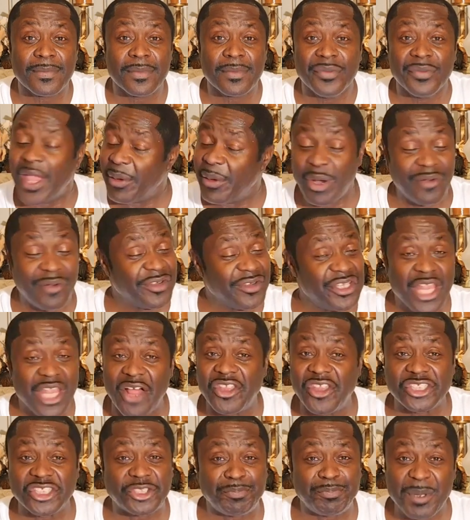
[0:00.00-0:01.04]
They were of
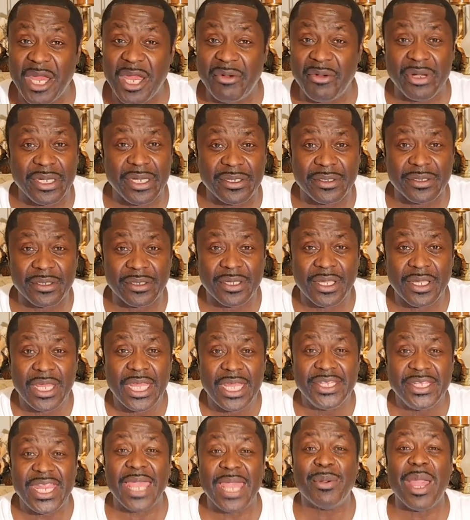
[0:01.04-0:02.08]
another spirit.
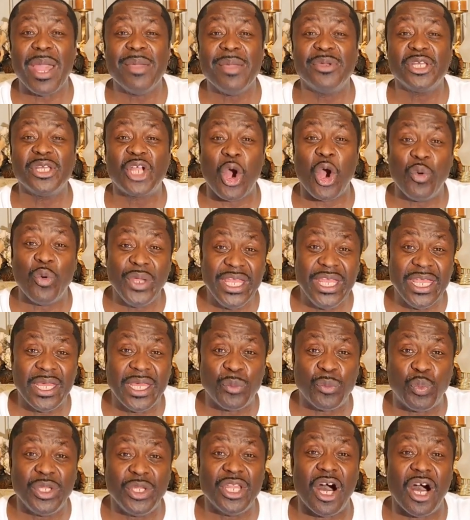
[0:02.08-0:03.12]
They were able to go
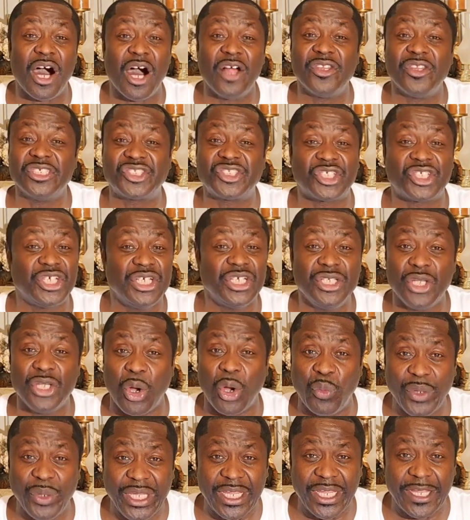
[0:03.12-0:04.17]
in when the others couldn't
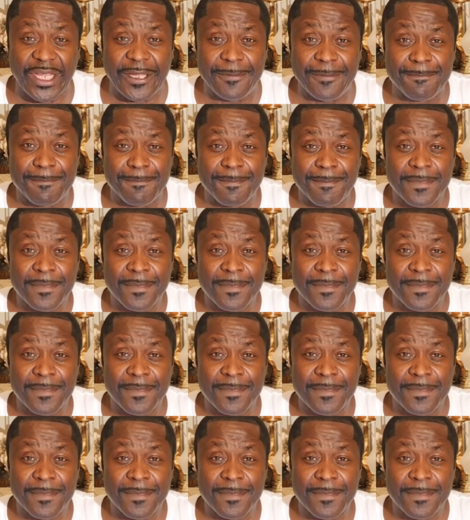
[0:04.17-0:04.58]
go in.